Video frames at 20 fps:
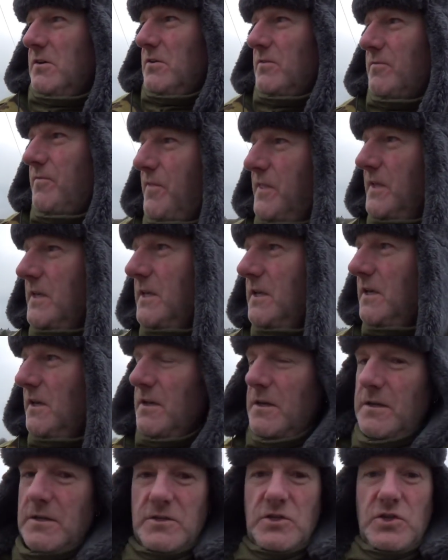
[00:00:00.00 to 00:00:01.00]
of
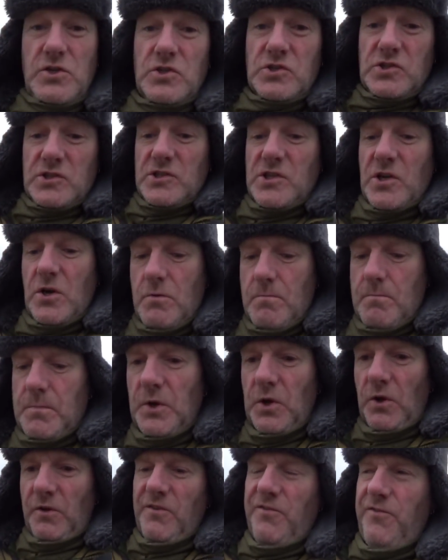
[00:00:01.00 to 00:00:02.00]
the nurse's home,
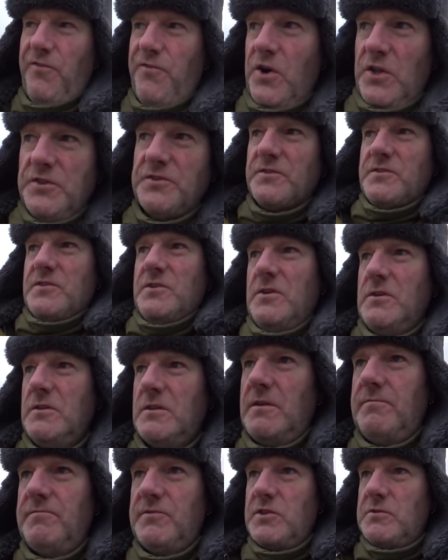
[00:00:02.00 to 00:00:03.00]
but not the front.
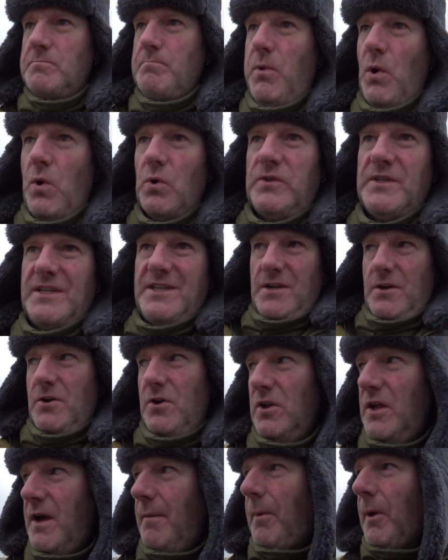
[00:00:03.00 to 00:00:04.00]
They've just boarded it
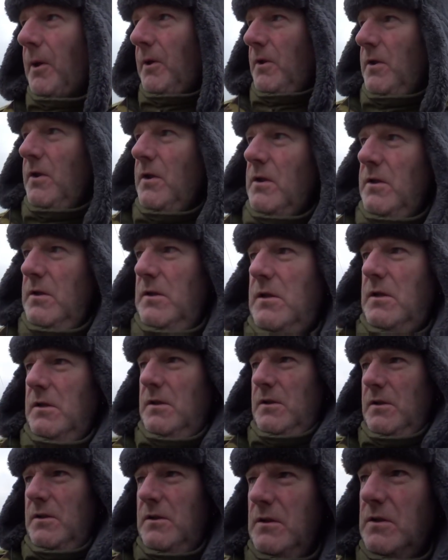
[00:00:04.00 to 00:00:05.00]
all up,
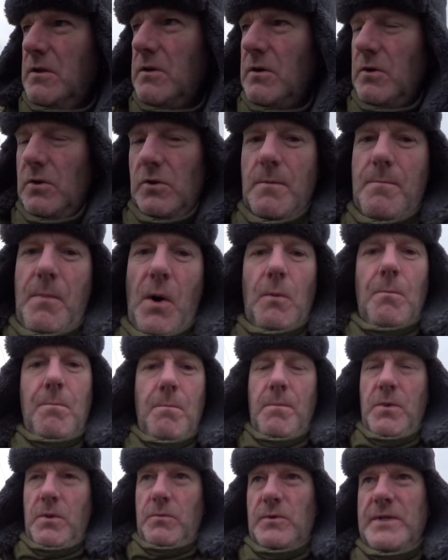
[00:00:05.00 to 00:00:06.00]
all the
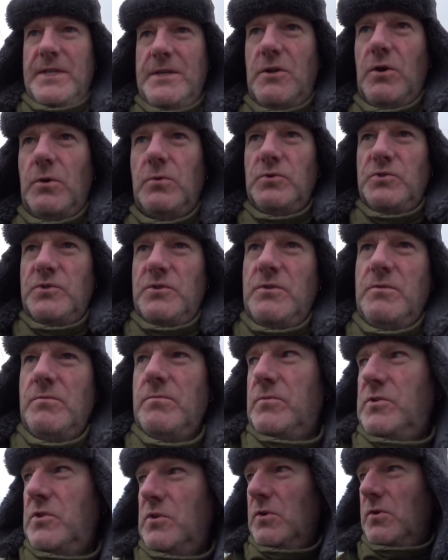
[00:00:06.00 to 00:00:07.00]
bottom windows and
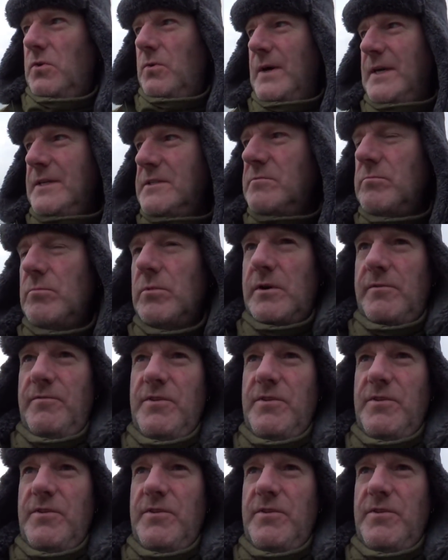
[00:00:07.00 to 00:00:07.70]
doorways and